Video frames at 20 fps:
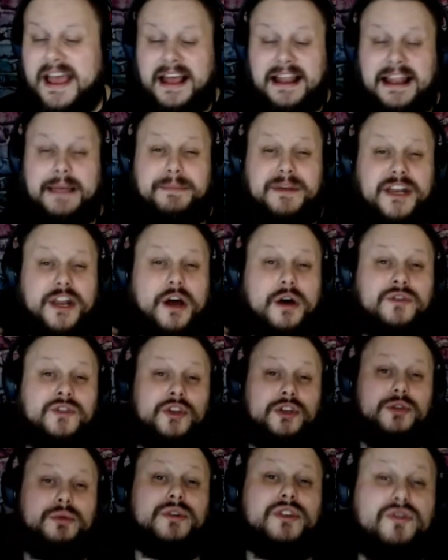Let me know,
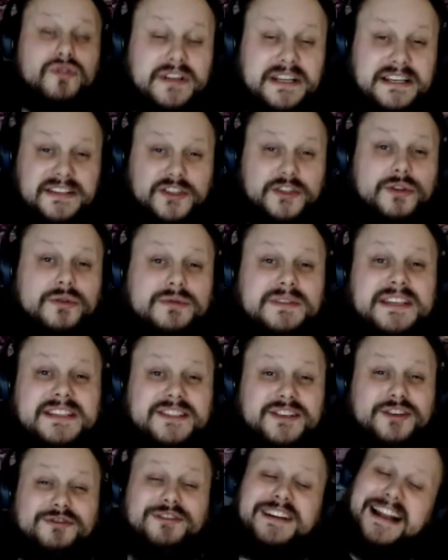do you agree, do you
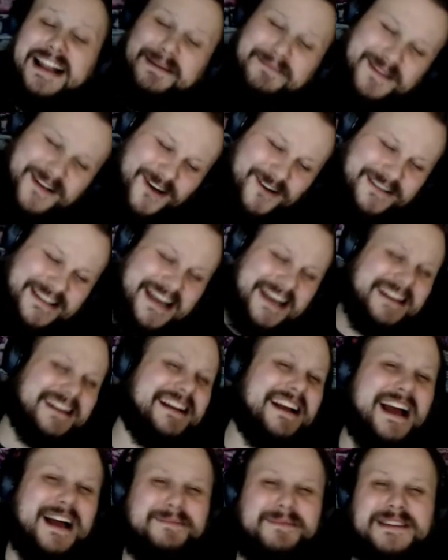disagree? Let me know down in
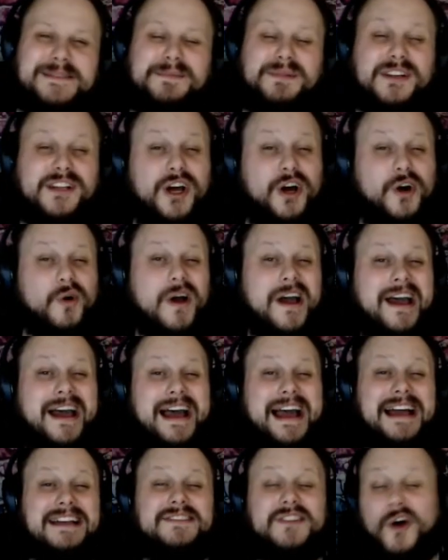the comments below.
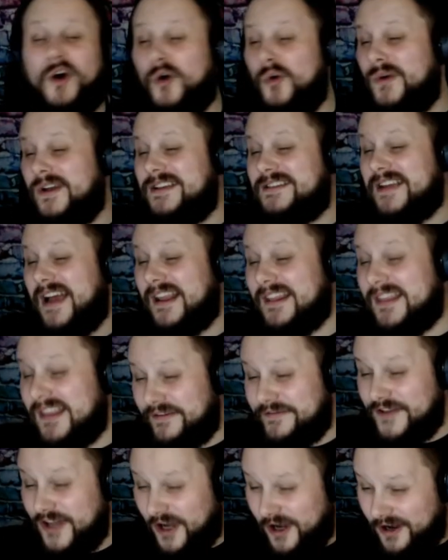As always, I
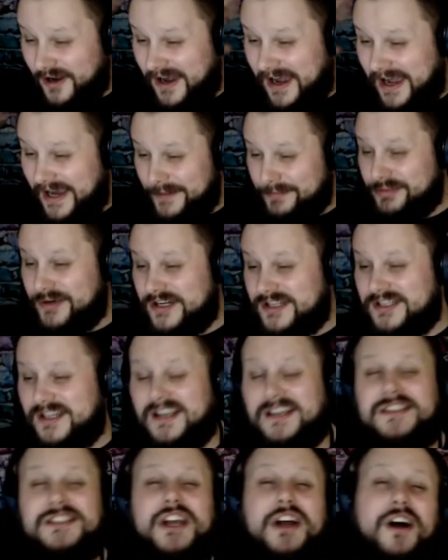love y'all, I
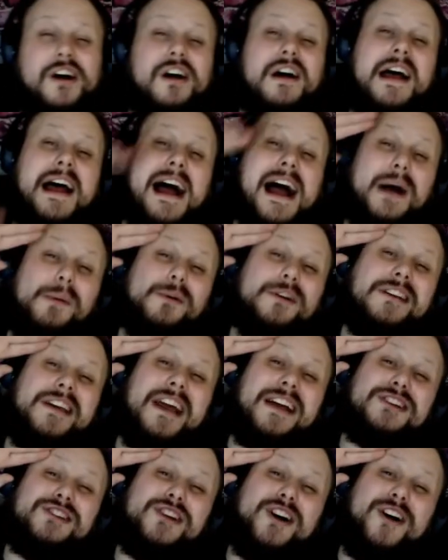appreciate y'all, I will
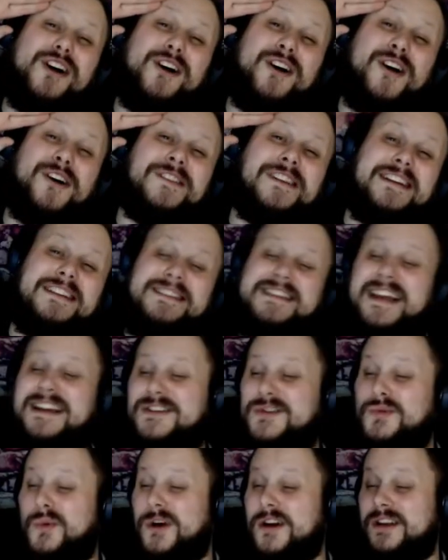catch y'all on the
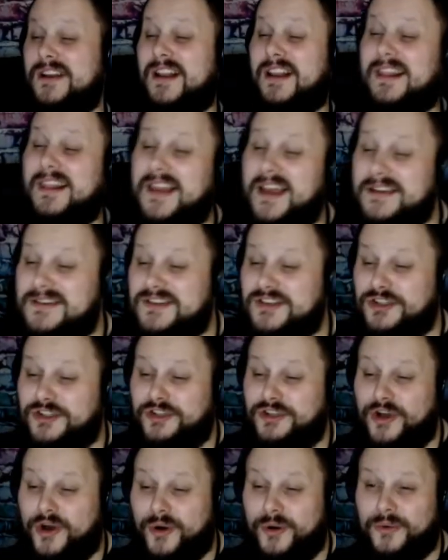next one. Let's
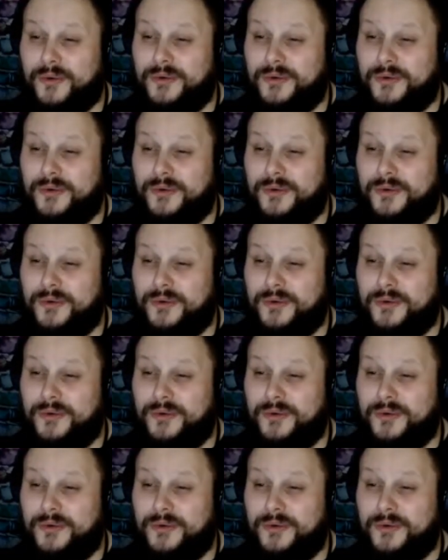go.